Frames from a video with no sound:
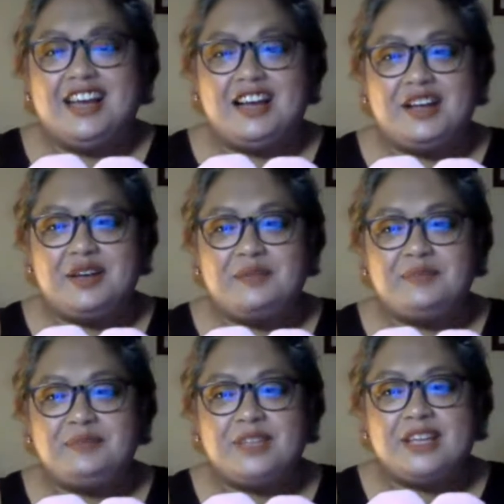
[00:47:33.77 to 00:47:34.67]

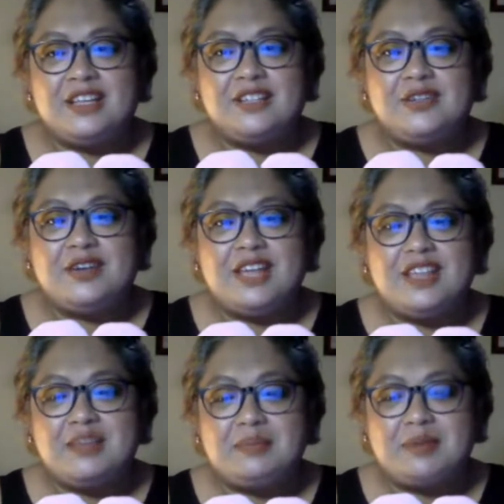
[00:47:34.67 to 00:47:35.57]
um, so
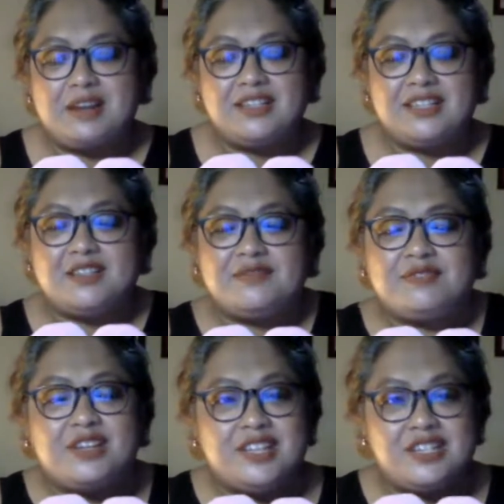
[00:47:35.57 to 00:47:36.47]
in the process of
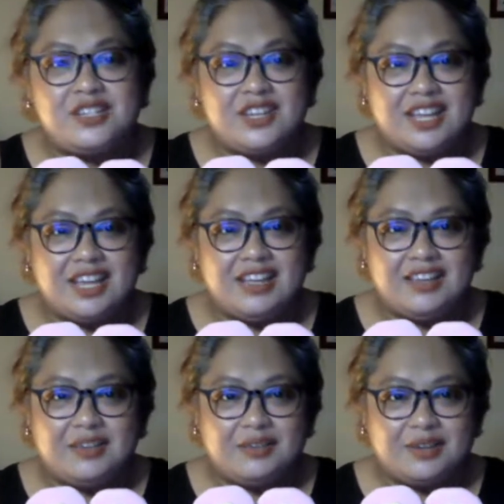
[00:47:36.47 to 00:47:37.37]

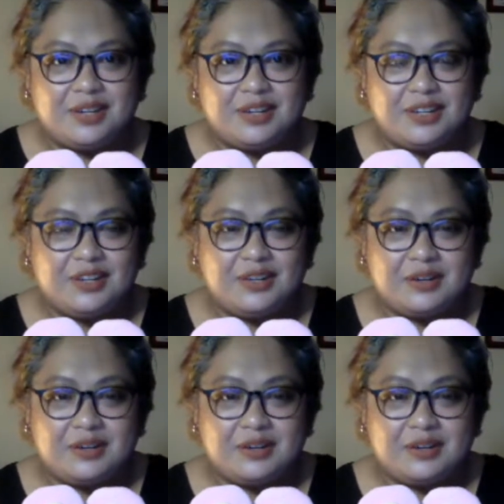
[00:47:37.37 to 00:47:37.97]
auditioning your